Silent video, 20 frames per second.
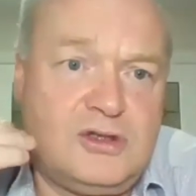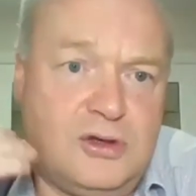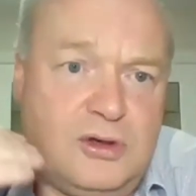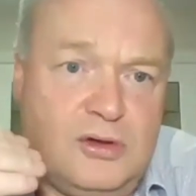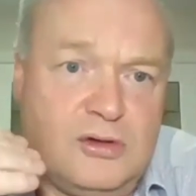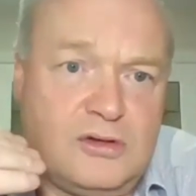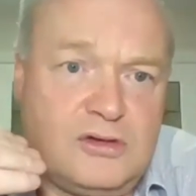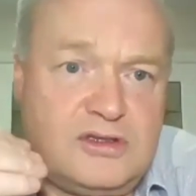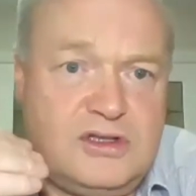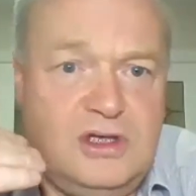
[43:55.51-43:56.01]

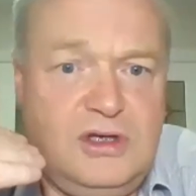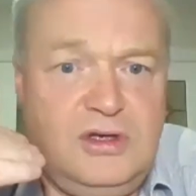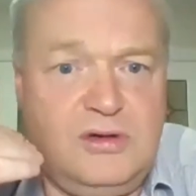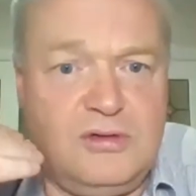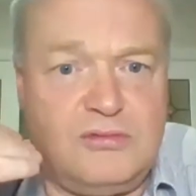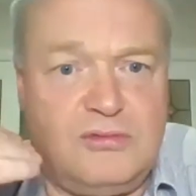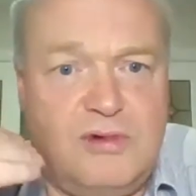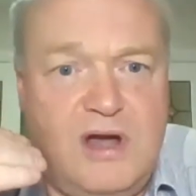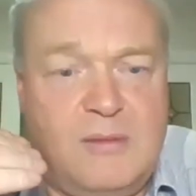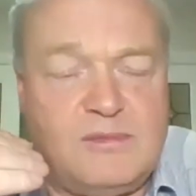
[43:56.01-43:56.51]
talk to
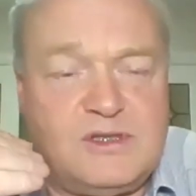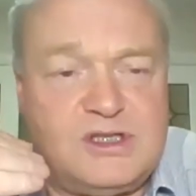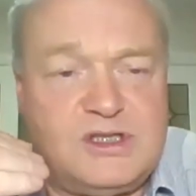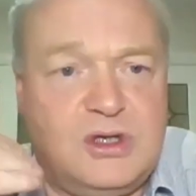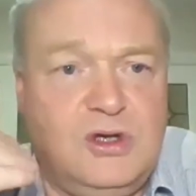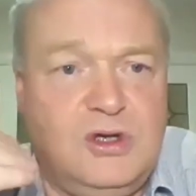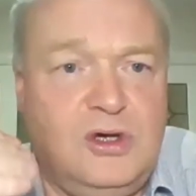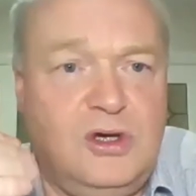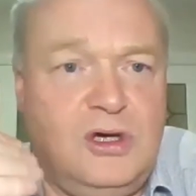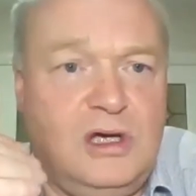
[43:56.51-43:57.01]
your
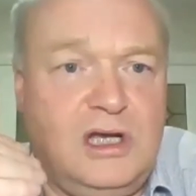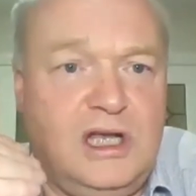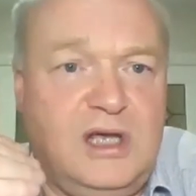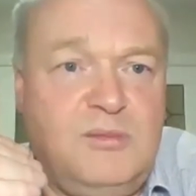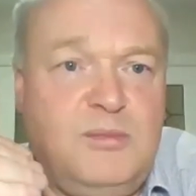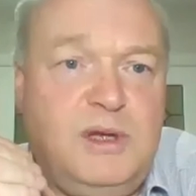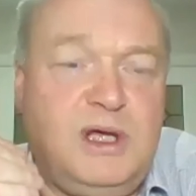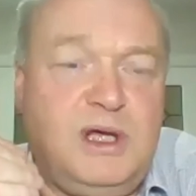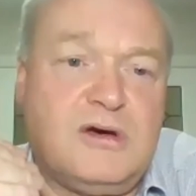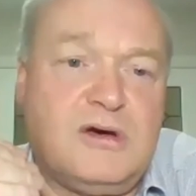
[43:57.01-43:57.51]
reps
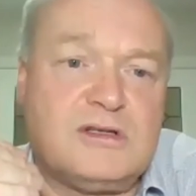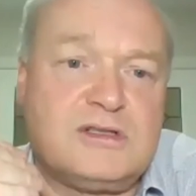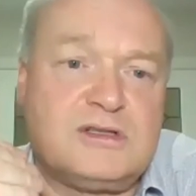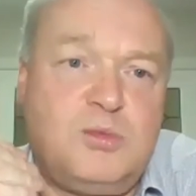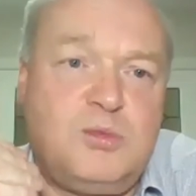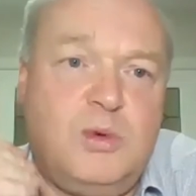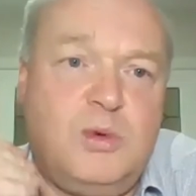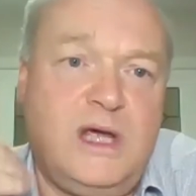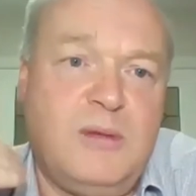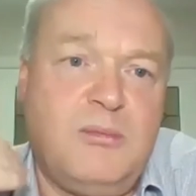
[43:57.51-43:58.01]
early,
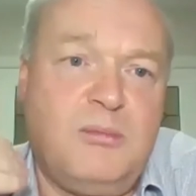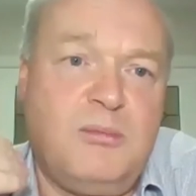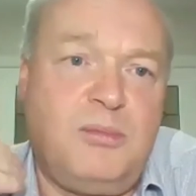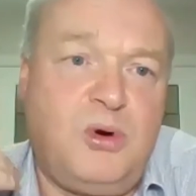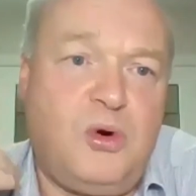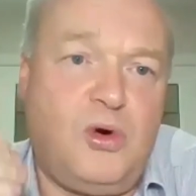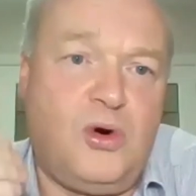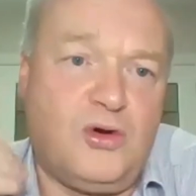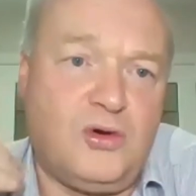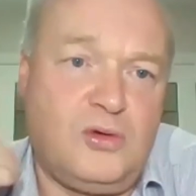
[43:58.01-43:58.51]
because we
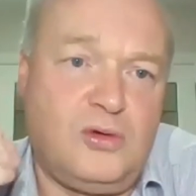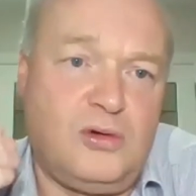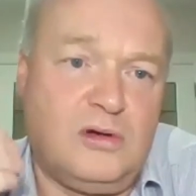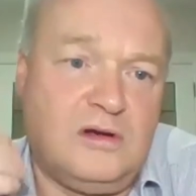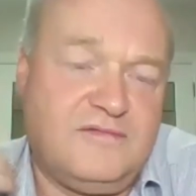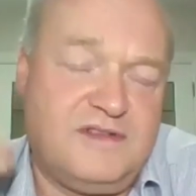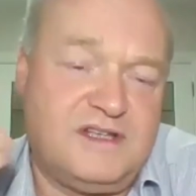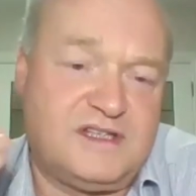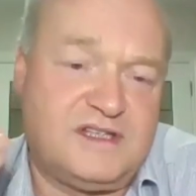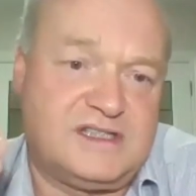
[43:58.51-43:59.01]
import
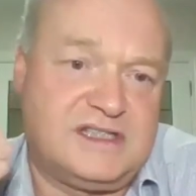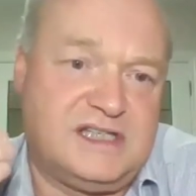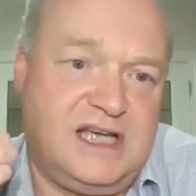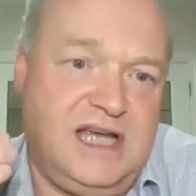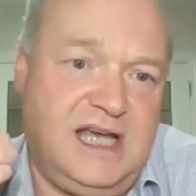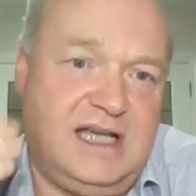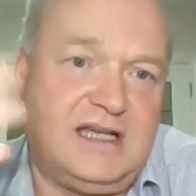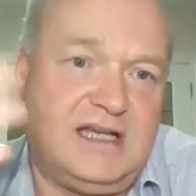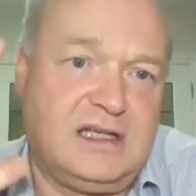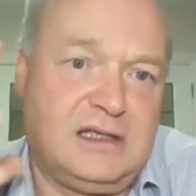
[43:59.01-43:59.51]
all of the
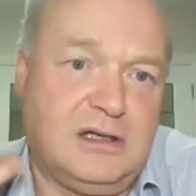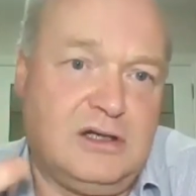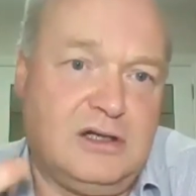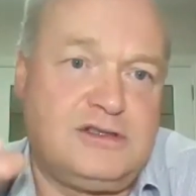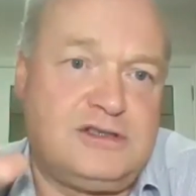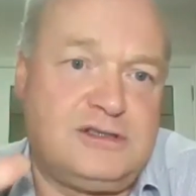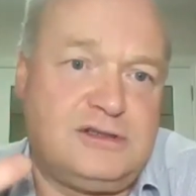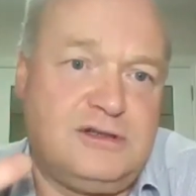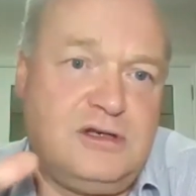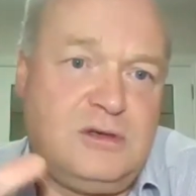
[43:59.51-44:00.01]
seed. In
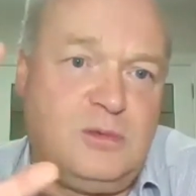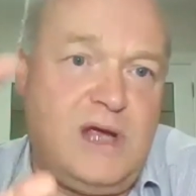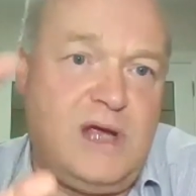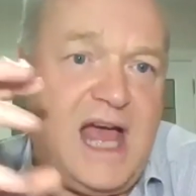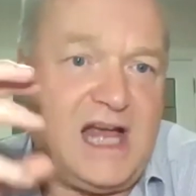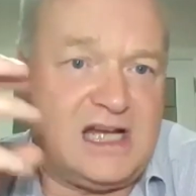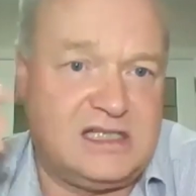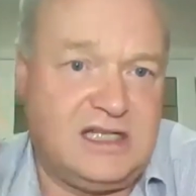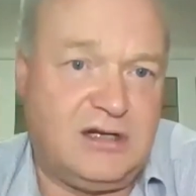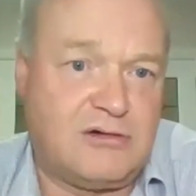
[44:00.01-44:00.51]
Lucerne,
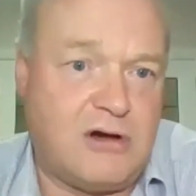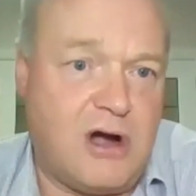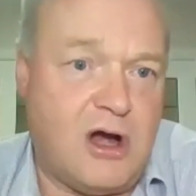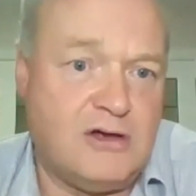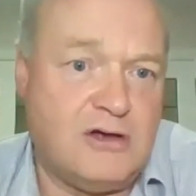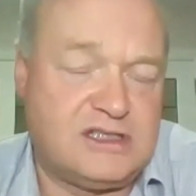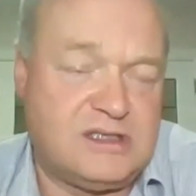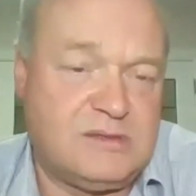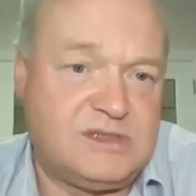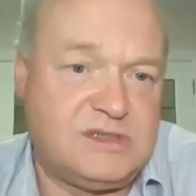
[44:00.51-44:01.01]
we actually
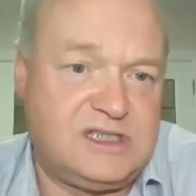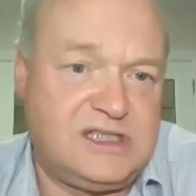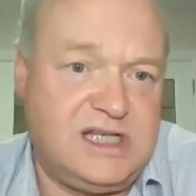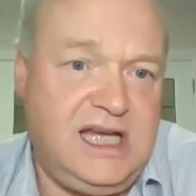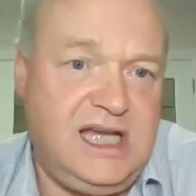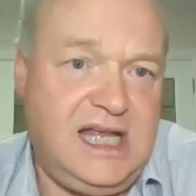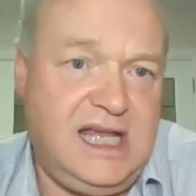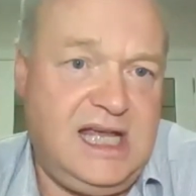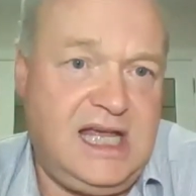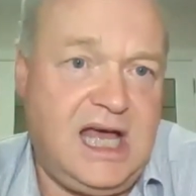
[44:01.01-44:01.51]
grow some
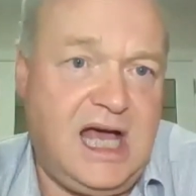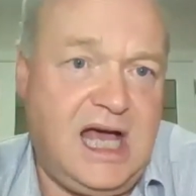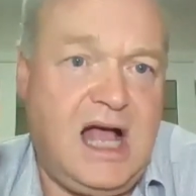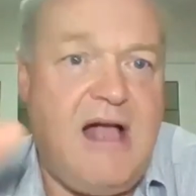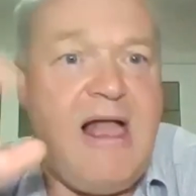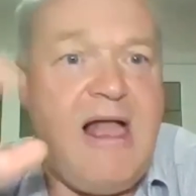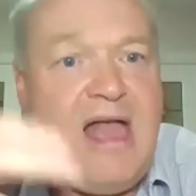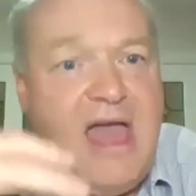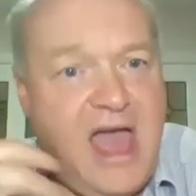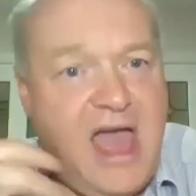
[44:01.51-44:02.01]
seed here
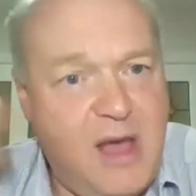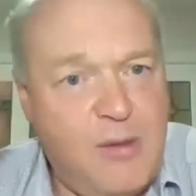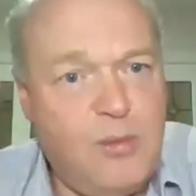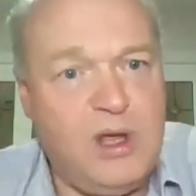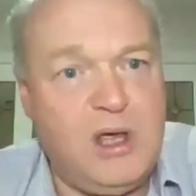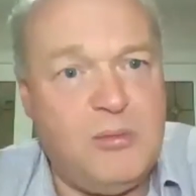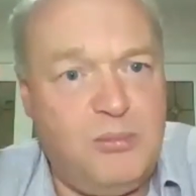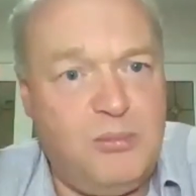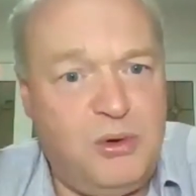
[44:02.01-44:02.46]
and we